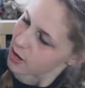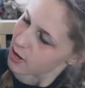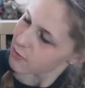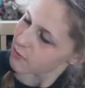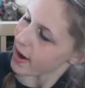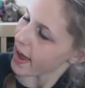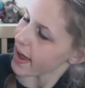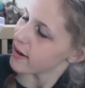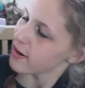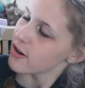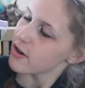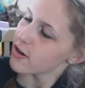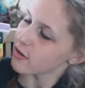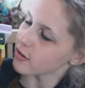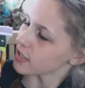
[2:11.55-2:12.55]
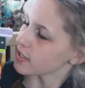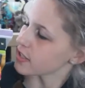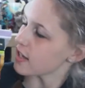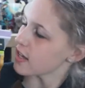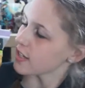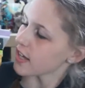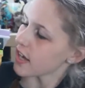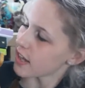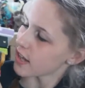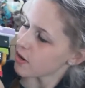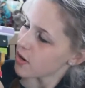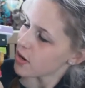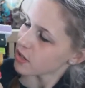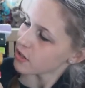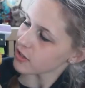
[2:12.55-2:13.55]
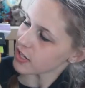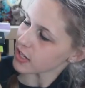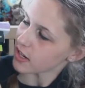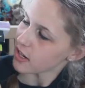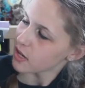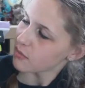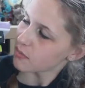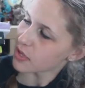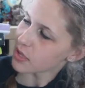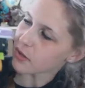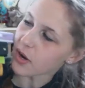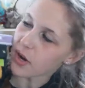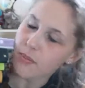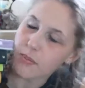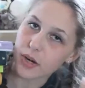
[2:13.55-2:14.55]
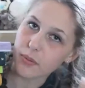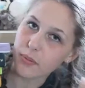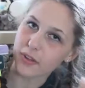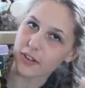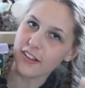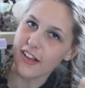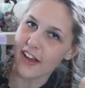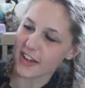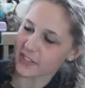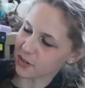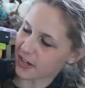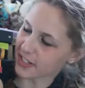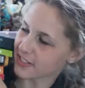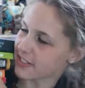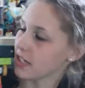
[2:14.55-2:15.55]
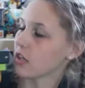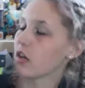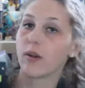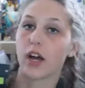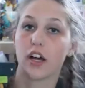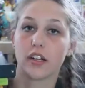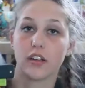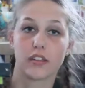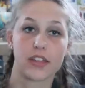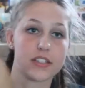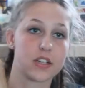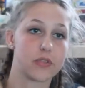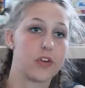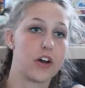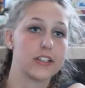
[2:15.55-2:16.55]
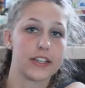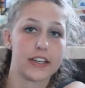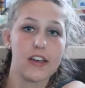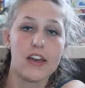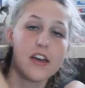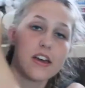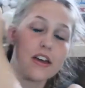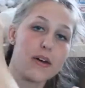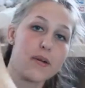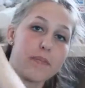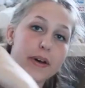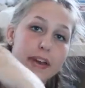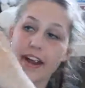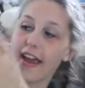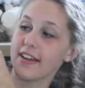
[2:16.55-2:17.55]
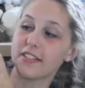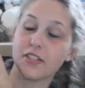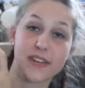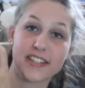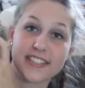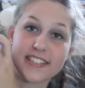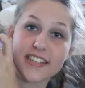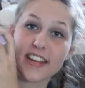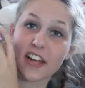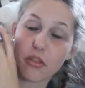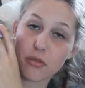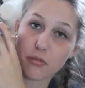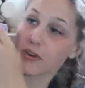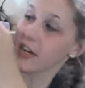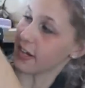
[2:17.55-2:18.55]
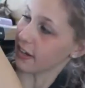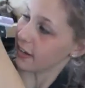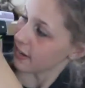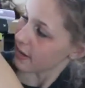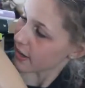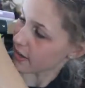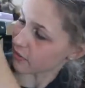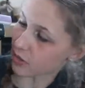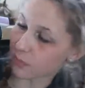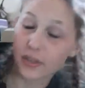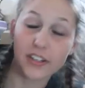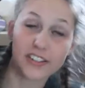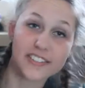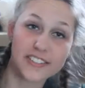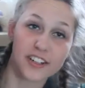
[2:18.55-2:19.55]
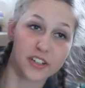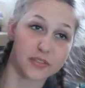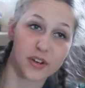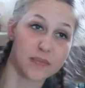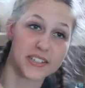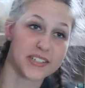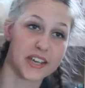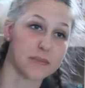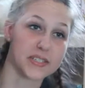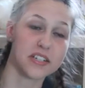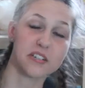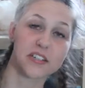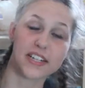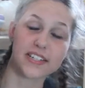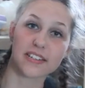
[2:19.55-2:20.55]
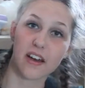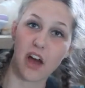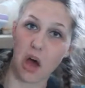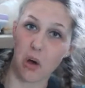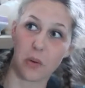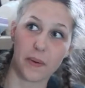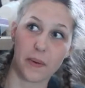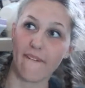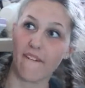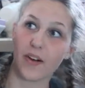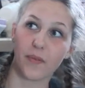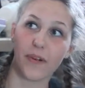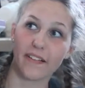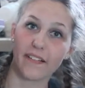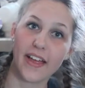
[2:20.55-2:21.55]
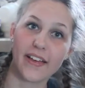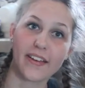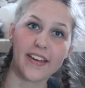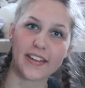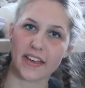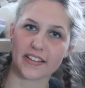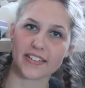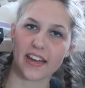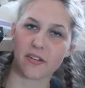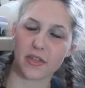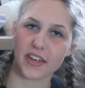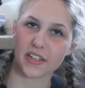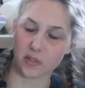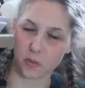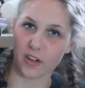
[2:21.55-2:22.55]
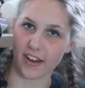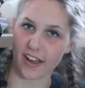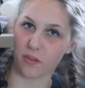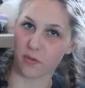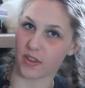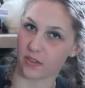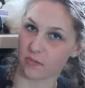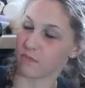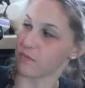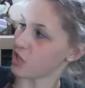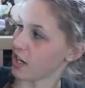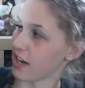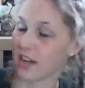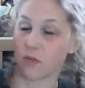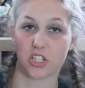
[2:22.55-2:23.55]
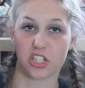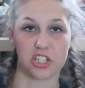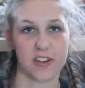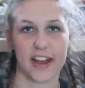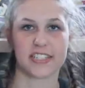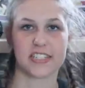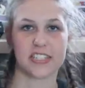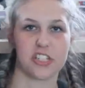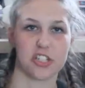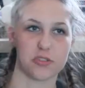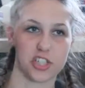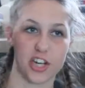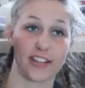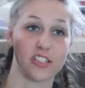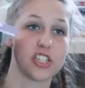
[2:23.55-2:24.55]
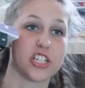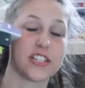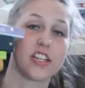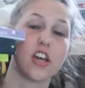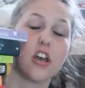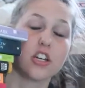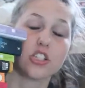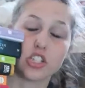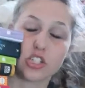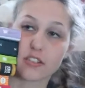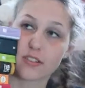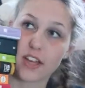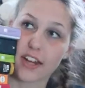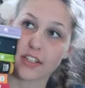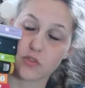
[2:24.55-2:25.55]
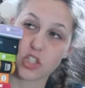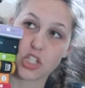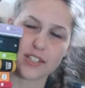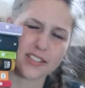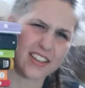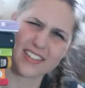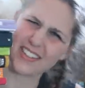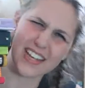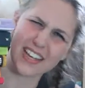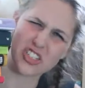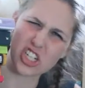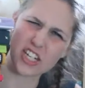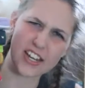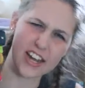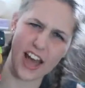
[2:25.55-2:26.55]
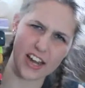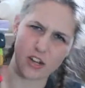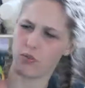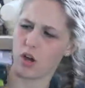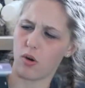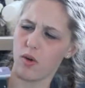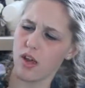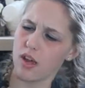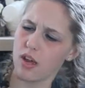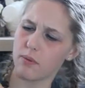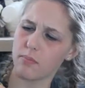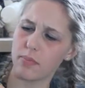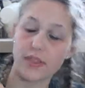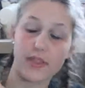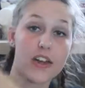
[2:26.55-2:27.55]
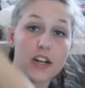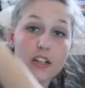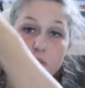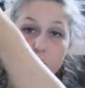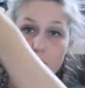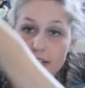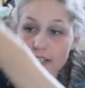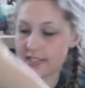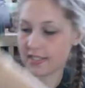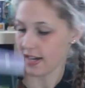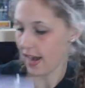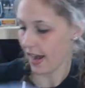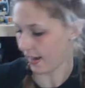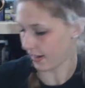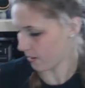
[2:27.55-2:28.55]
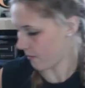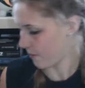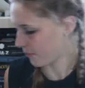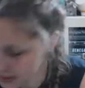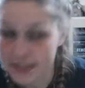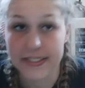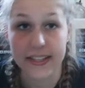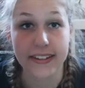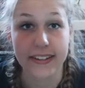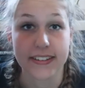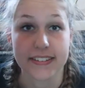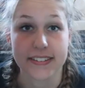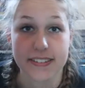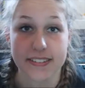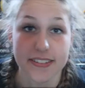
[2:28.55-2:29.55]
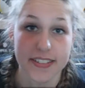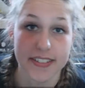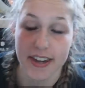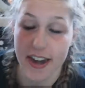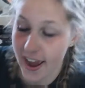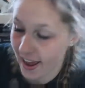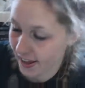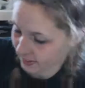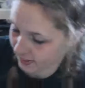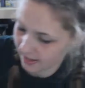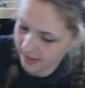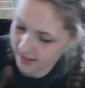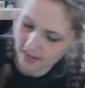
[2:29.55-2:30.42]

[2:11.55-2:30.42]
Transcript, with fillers: Red, orange, yellow, green, blue, purple. As you can see, oh god, things are falling. But as you can see, three of the books are from the same series. Uh, well, that's how things work out with Jan when she tries to do challenges. She kind of cheats. Is that cheating? I don't know. But there's one stack. Second stack.